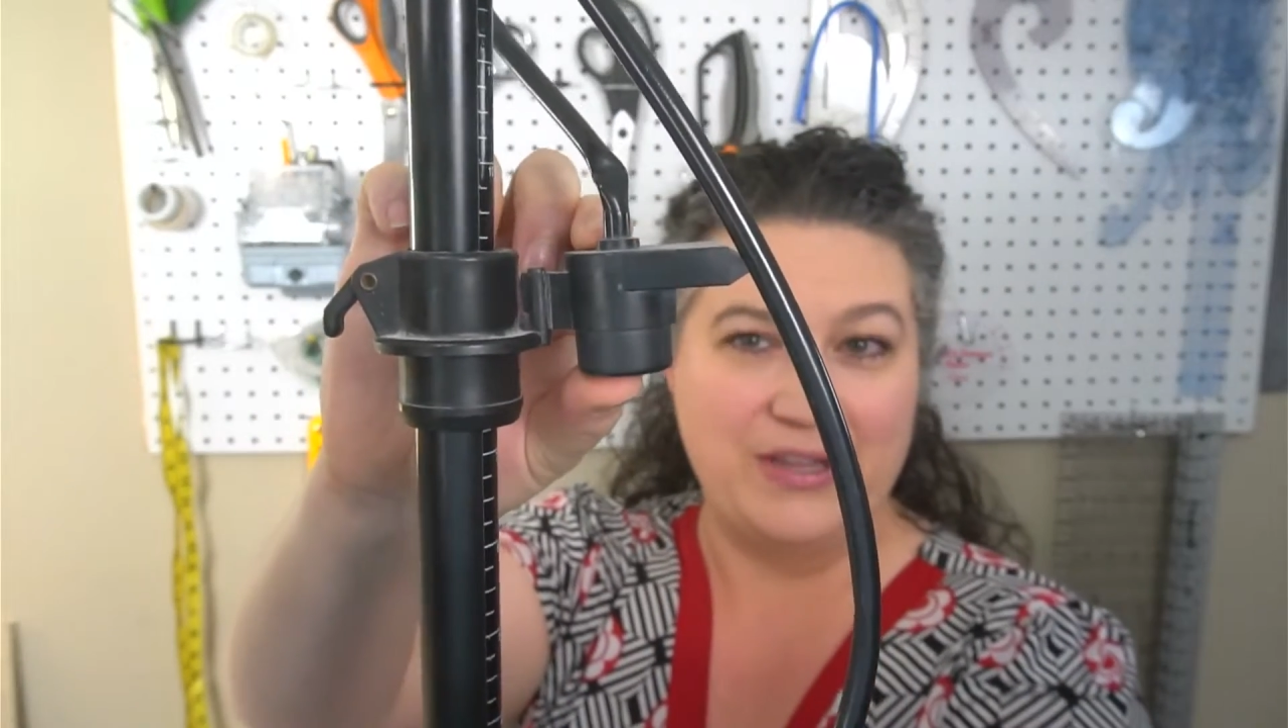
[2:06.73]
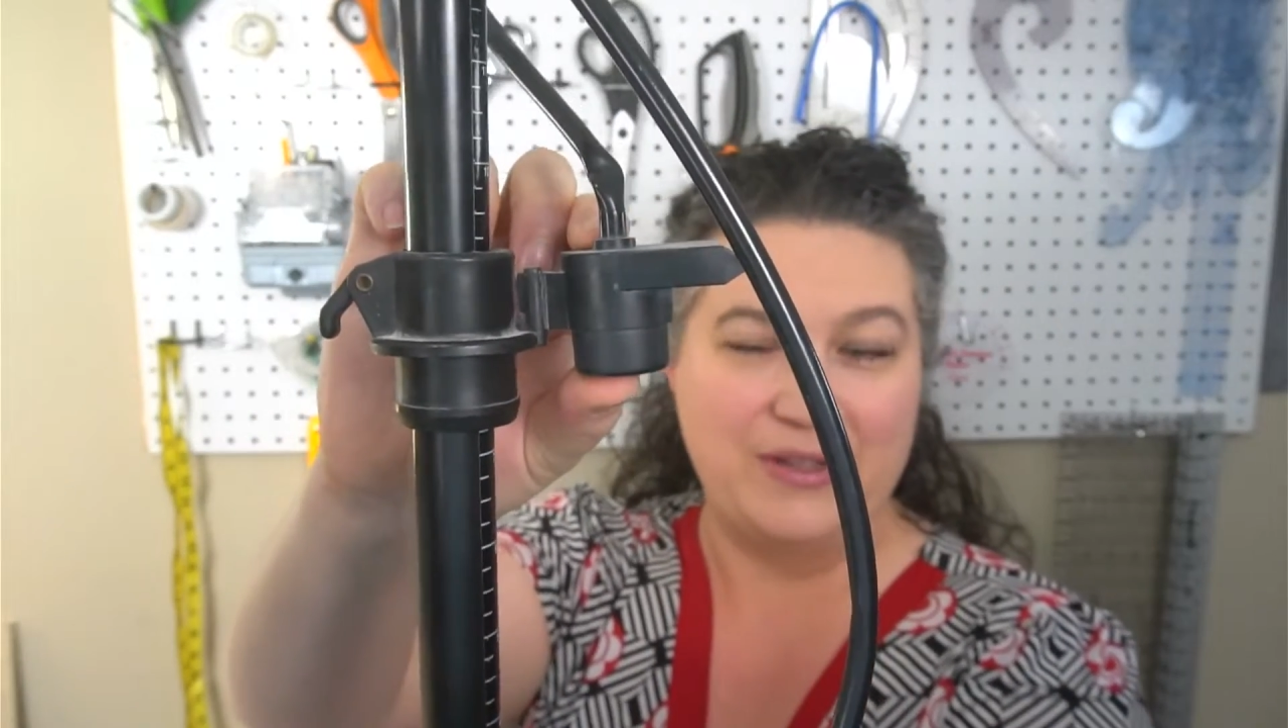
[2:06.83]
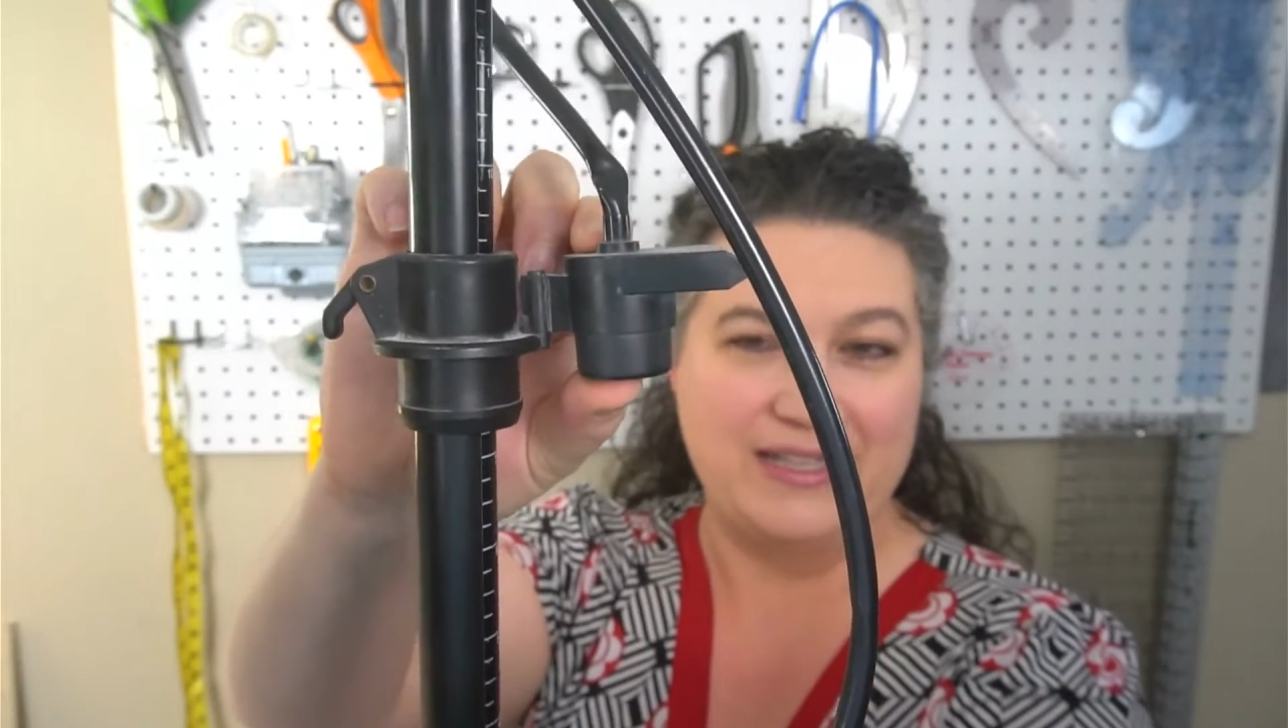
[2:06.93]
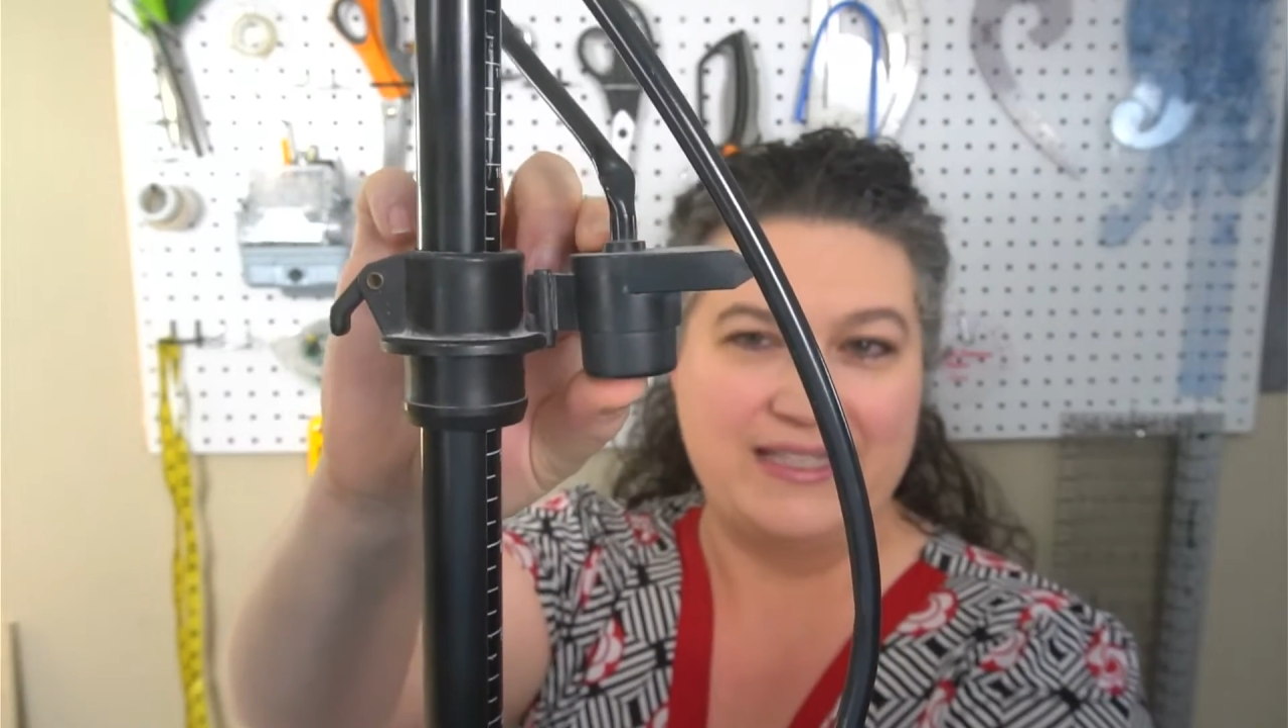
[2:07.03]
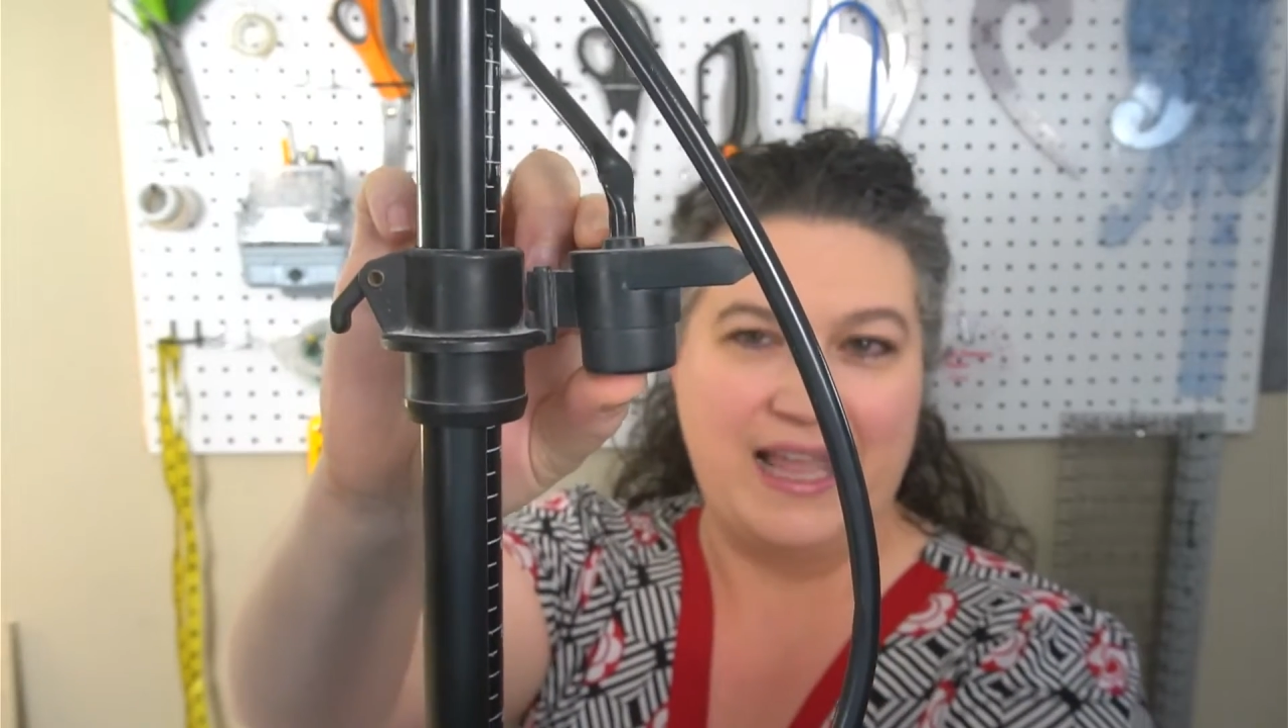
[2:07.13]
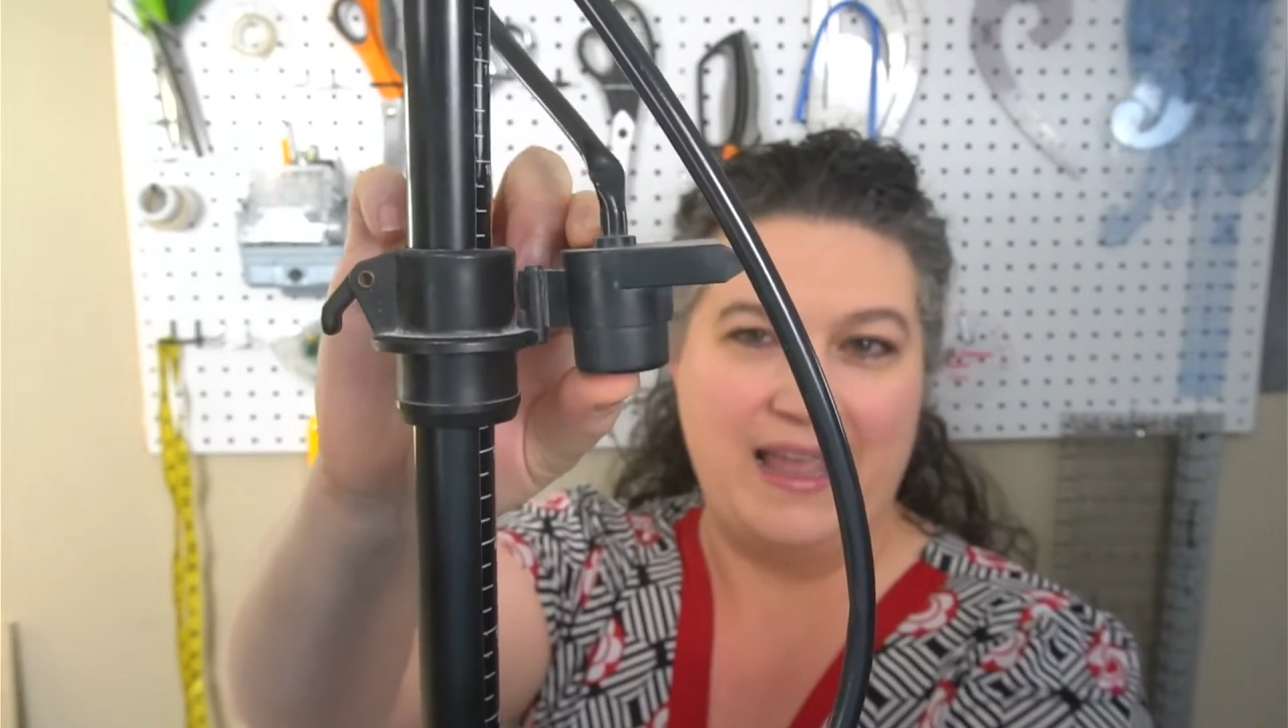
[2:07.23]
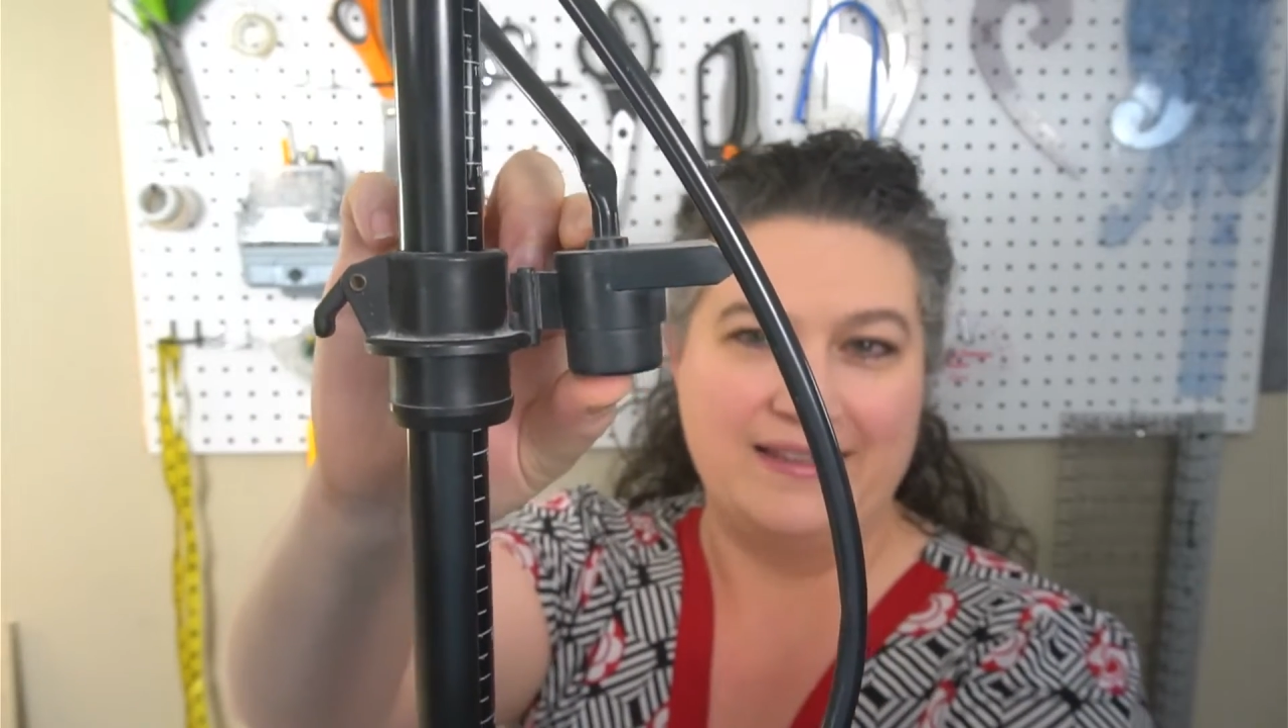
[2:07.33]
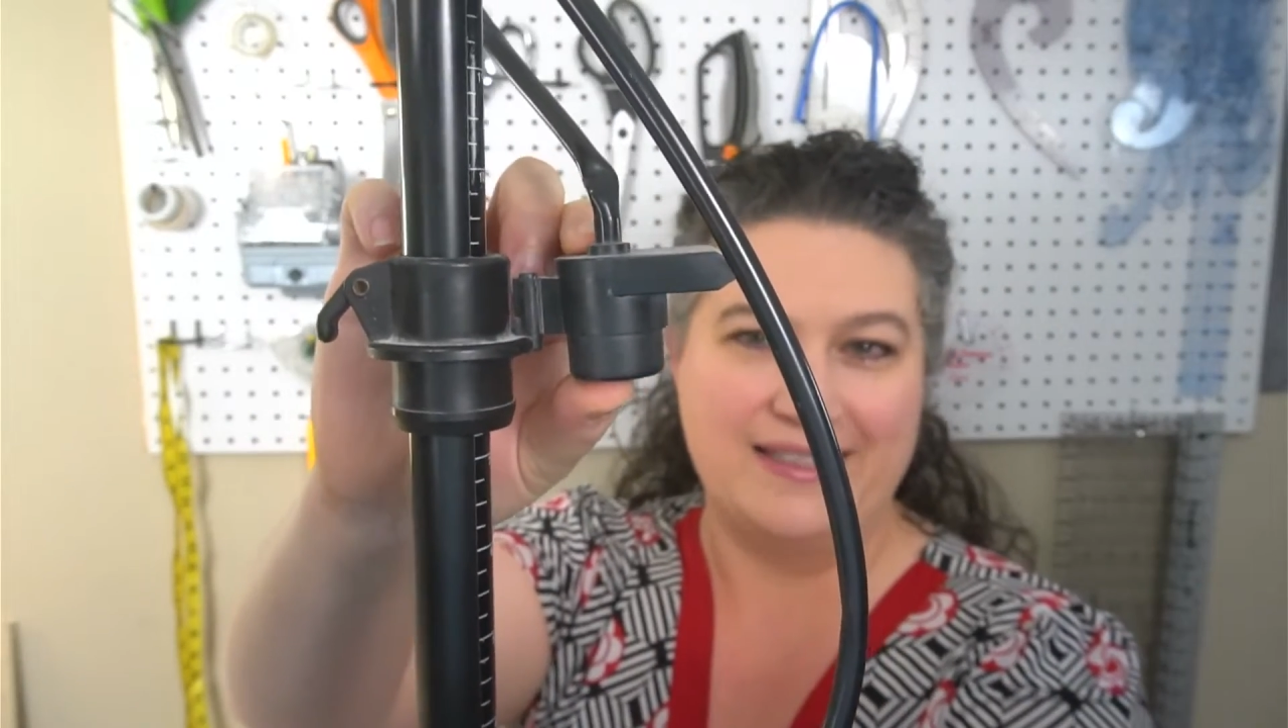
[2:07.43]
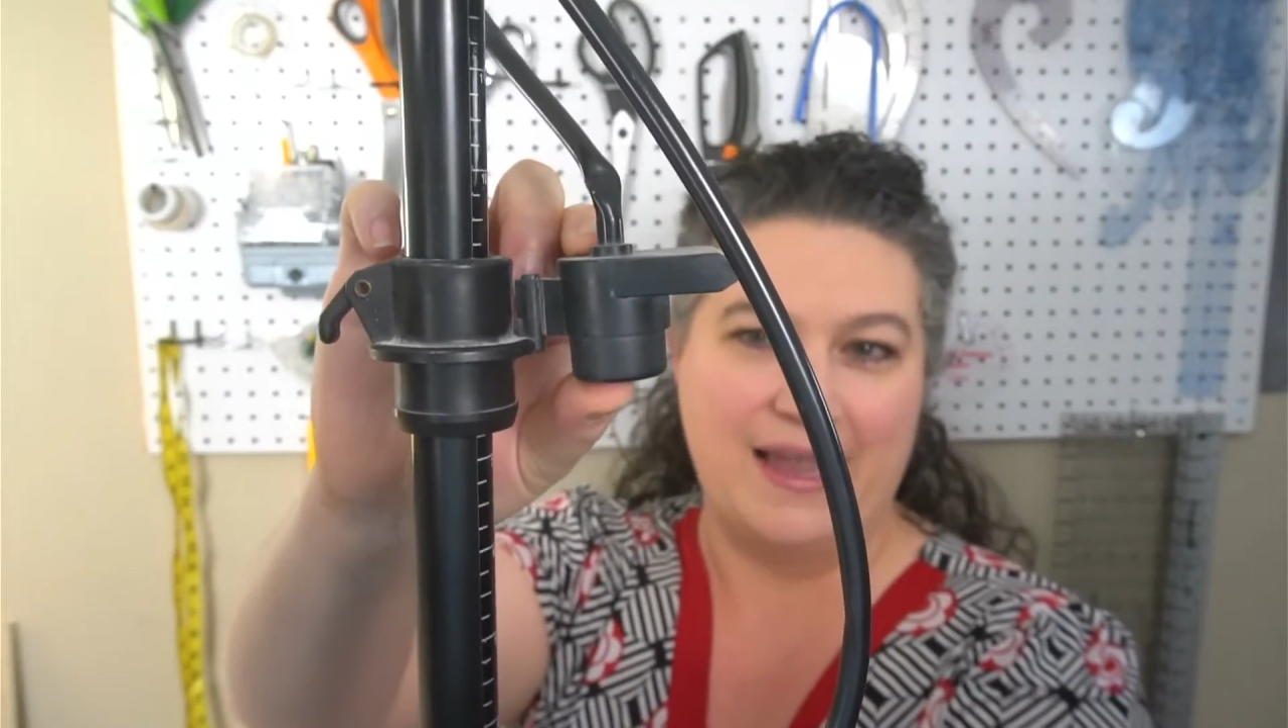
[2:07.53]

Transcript: you can say